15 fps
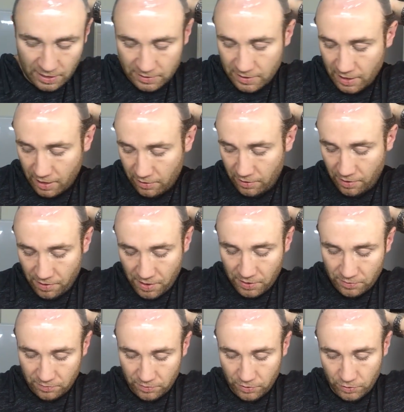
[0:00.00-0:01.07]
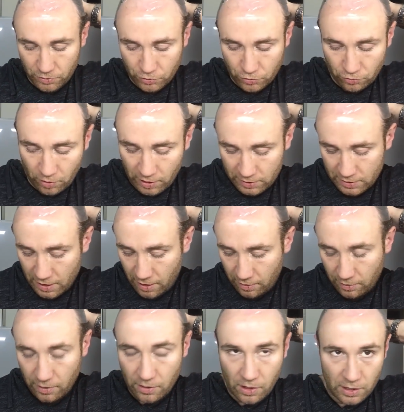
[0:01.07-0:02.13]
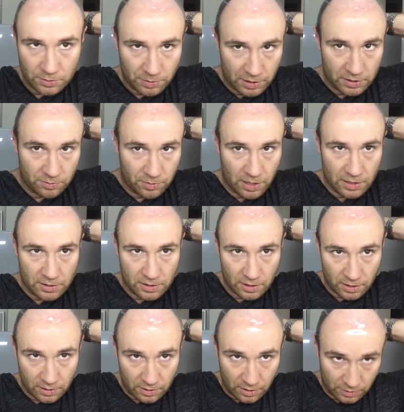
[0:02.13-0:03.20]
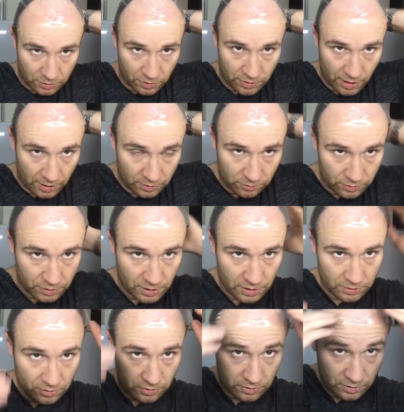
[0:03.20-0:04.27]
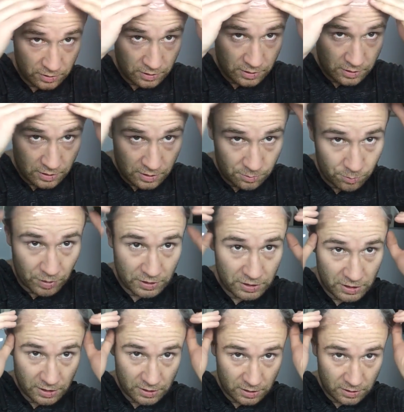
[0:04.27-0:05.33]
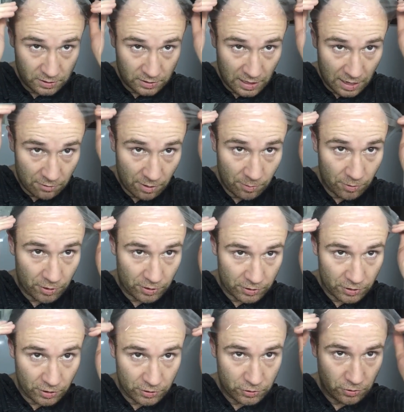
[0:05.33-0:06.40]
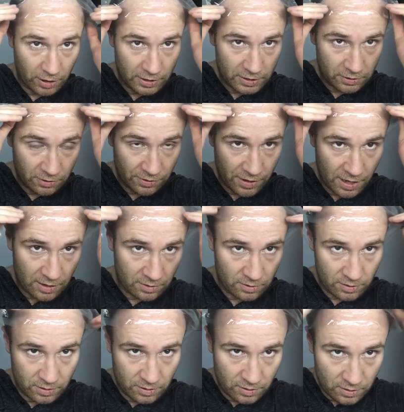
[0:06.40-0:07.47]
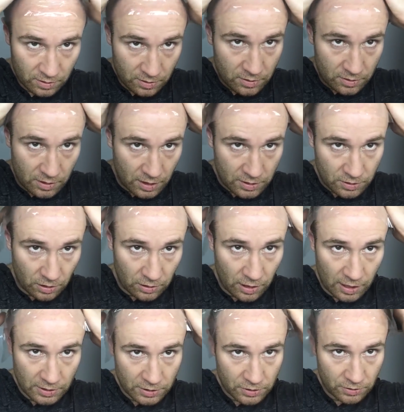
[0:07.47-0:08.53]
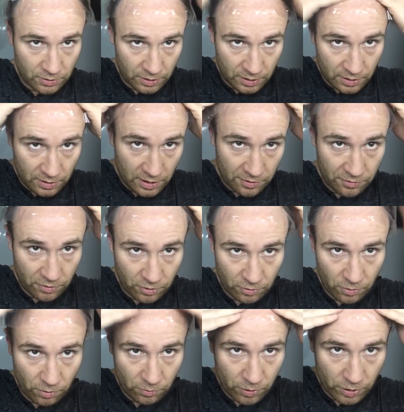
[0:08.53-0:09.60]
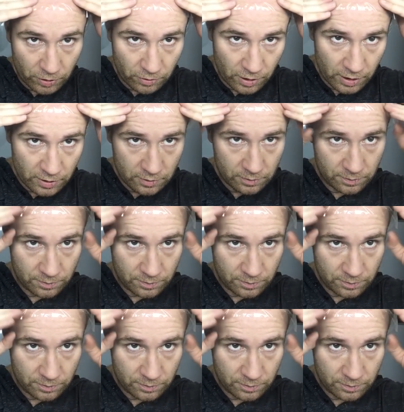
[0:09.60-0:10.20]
that down, and then you trace out a nice piece of plastic and turn that into a stencil. But just glad wrap on its own tracing around that, it's got lines through it, and therefore it won't work, right?